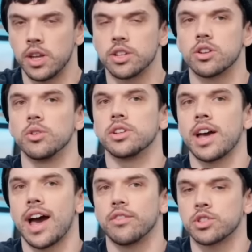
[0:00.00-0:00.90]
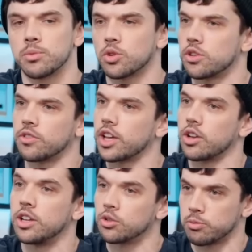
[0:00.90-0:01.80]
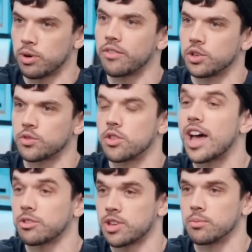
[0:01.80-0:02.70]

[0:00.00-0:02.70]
is going to have some sort of like in-group preference for that same